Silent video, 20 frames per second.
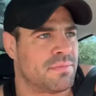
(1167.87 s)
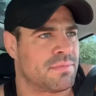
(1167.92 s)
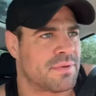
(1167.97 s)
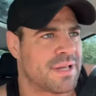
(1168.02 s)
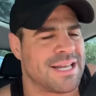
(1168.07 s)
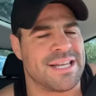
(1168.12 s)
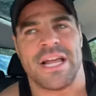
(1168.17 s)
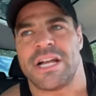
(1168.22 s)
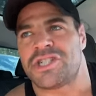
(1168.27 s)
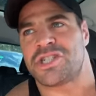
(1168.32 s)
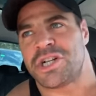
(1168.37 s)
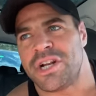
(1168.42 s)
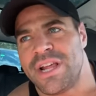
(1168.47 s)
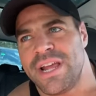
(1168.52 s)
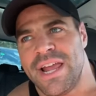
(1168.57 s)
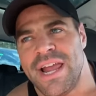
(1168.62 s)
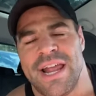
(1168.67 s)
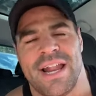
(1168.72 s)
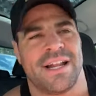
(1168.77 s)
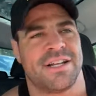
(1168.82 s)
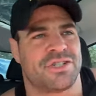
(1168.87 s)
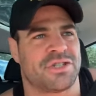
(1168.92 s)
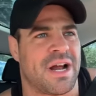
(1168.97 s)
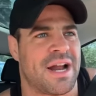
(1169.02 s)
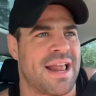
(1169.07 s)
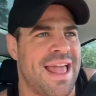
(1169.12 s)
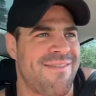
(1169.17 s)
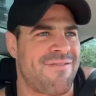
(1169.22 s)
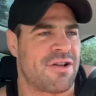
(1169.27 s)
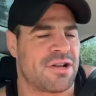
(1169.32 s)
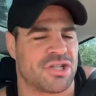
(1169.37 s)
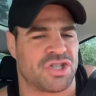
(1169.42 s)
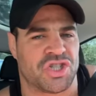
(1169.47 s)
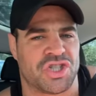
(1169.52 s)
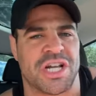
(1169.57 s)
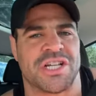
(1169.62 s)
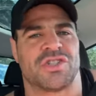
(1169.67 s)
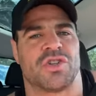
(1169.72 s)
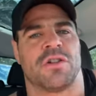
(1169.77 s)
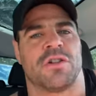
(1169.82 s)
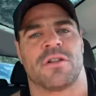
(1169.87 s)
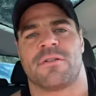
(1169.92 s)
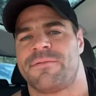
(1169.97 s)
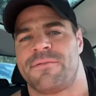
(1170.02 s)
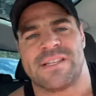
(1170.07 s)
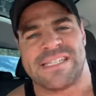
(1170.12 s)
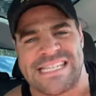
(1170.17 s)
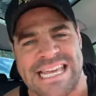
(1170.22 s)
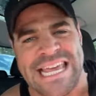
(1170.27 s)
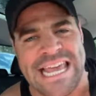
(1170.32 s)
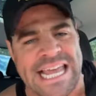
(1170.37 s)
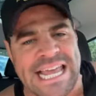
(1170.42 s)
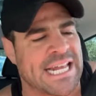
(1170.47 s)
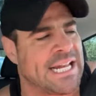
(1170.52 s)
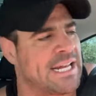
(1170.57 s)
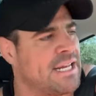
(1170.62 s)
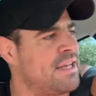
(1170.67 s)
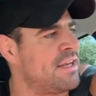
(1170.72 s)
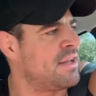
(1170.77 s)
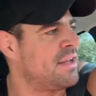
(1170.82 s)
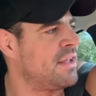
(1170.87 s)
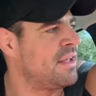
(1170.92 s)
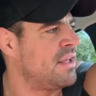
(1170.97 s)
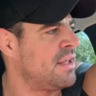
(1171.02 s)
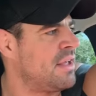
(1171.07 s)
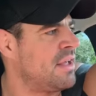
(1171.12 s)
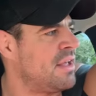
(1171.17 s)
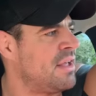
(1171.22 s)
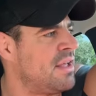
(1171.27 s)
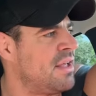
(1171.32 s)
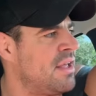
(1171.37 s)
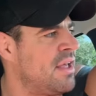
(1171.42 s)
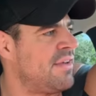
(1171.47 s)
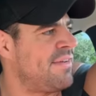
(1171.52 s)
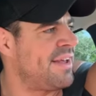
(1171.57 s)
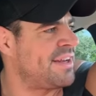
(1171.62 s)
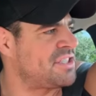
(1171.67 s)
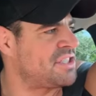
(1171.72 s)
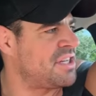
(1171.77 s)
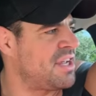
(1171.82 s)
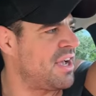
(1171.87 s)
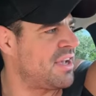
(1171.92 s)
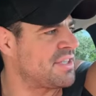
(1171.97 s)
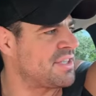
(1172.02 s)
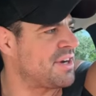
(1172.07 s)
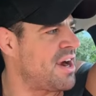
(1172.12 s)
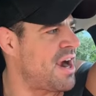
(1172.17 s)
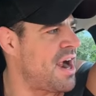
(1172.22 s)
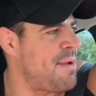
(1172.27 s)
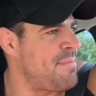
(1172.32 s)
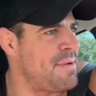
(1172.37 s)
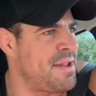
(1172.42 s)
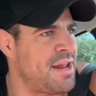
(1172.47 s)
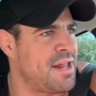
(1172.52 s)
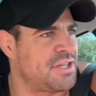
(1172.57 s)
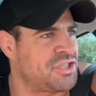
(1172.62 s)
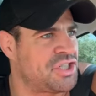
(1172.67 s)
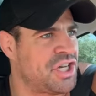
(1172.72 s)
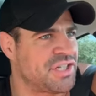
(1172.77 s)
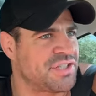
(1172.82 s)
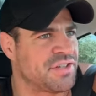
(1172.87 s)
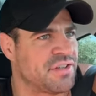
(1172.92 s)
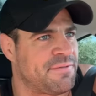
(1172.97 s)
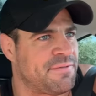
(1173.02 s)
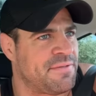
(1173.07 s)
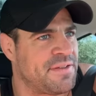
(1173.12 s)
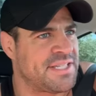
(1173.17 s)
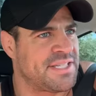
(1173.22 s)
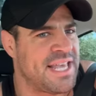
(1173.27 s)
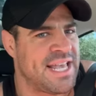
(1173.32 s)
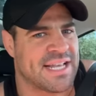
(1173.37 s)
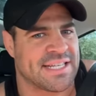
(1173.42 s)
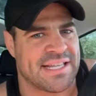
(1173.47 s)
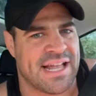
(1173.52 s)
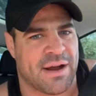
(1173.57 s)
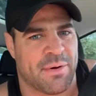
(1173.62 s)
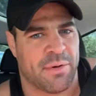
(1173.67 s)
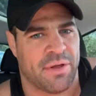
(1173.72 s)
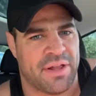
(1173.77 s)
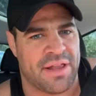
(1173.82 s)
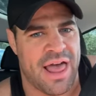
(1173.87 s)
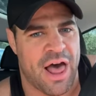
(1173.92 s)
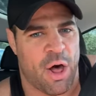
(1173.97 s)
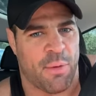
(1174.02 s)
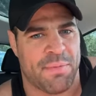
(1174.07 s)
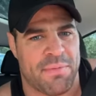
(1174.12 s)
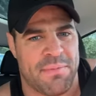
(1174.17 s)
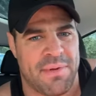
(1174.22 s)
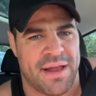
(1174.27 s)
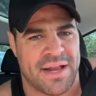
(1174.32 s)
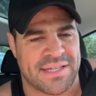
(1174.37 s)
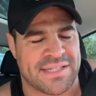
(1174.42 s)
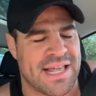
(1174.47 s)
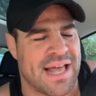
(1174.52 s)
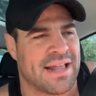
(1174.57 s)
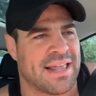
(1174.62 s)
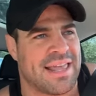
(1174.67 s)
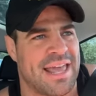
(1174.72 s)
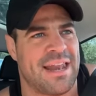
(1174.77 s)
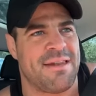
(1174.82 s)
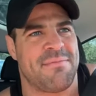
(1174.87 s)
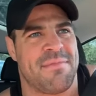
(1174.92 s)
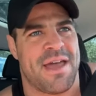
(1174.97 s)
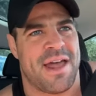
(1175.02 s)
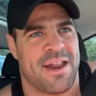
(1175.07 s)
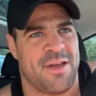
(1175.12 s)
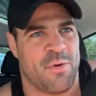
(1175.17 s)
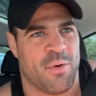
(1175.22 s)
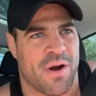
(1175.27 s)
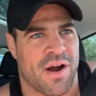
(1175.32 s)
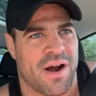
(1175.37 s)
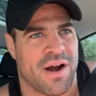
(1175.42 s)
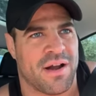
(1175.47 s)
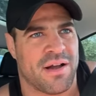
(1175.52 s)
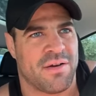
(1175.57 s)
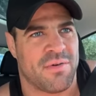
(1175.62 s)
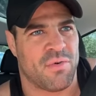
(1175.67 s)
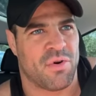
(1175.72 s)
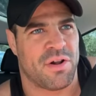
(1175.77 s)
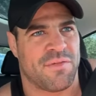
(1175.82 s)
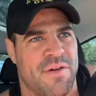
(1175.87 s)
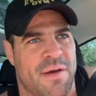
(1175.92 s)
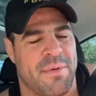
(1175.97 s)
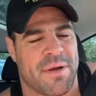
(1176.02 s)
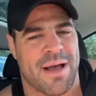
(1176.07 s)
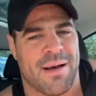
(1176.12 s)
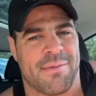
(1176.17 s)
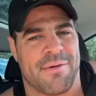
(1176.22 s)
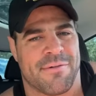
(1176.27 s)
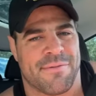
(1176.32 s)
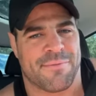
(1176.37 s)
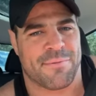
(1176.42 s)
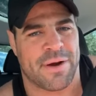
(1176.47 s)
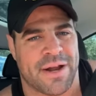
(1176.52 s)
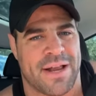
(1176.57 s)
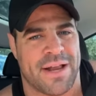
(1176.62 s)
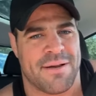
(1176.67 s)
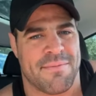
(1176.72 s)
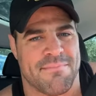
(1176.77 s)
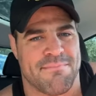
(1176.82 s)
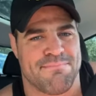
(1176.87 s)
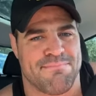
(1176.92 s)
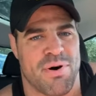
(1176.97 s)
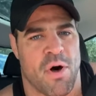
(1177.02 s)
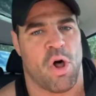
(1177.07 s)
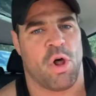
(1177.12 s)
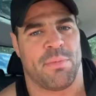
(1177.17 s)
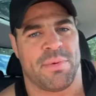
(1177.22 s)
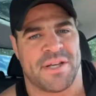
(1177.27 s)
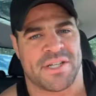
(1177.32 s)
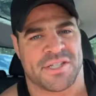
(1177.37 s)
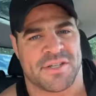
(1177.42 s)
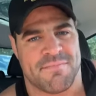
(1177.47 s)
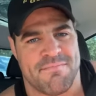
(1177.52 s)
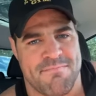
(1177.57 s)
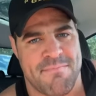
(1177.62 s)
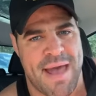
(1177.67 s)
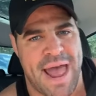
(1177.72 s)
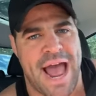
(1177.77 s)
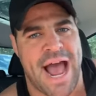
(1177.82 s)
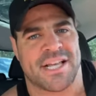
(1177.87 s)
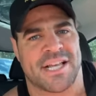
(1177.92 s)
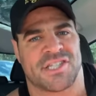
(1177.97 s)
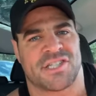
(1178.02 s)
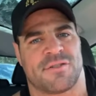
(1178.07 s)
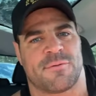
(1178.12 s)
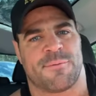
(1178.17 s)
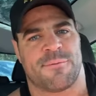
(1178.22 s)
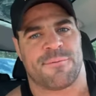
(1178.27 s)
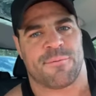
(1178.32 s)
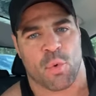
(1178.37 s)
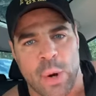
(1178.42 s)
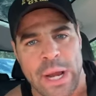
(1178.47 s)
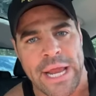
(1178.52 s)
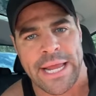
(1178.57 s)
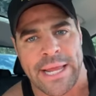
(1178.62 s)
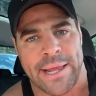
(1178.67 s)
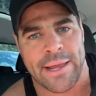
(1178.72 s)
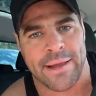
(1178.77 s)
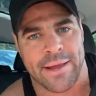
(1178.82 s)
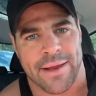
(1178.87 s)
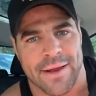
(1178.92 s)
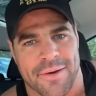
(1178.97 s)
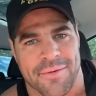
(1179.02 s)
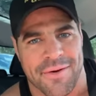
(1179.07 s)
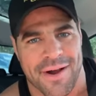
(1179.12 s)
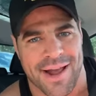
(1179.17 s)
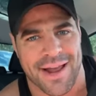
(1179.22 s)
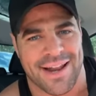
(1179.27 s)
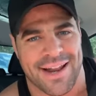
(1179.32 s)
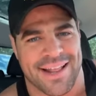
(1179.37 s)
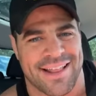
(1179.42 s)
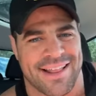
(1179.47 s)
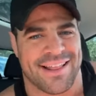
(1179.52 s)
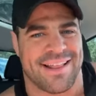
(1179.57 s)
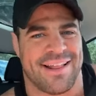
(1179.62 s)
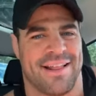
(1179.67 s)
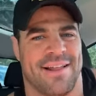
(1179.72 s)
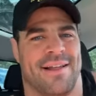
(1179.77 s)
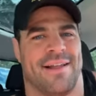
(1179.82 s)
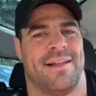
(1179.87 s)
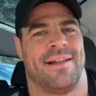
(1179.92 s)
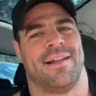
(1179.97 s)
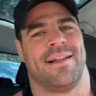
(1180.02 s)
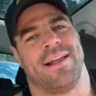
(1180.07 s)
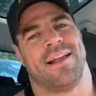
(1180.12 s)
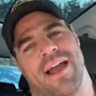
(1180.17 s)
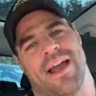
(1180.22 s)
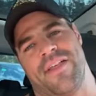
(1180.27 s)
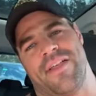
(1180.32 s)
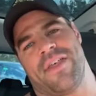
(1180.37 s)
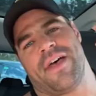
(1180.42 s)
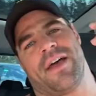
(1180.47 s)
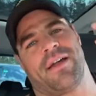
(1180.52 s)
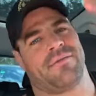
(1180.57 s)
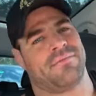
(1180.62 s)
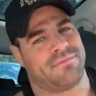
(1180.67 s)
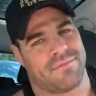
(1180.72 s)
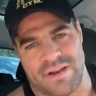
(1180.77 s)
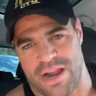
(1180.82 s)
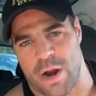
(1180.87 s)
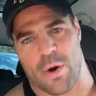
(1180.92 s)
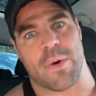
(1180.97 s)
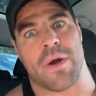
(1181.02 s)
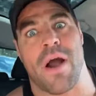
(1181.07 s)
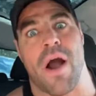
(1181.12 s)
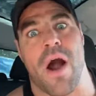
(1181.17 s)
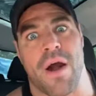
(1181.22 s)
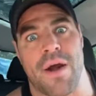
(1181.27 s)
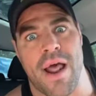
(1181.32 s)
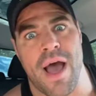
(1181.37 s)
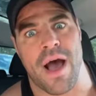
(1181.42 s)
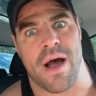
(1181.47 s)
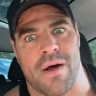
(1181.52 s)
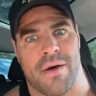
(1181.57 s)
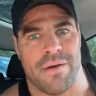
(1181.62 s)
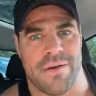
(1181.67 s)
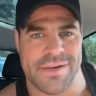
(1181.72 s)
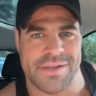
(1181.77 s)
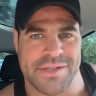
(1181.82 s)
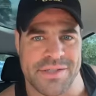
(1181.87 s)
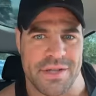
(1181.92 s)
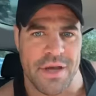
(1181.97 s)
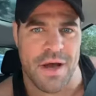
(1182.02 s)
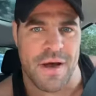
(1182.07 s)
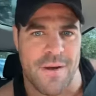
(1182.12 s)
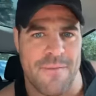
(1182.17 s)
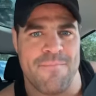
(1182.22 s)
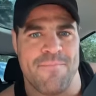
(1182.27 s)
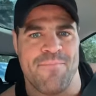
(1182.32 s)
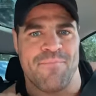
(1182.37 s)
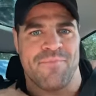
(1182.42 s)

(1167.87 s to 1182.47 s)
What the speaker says: conditioning and trying to have a chiseled physique. And eventually I was like, all right, being a chiseled physique is not really helping me. It's not getting me anywhere. What if I become a freaking bulbous mass freak, right? And then here we are now. So,